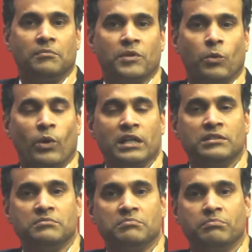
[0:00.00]
the one
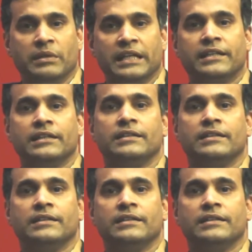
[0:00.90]
big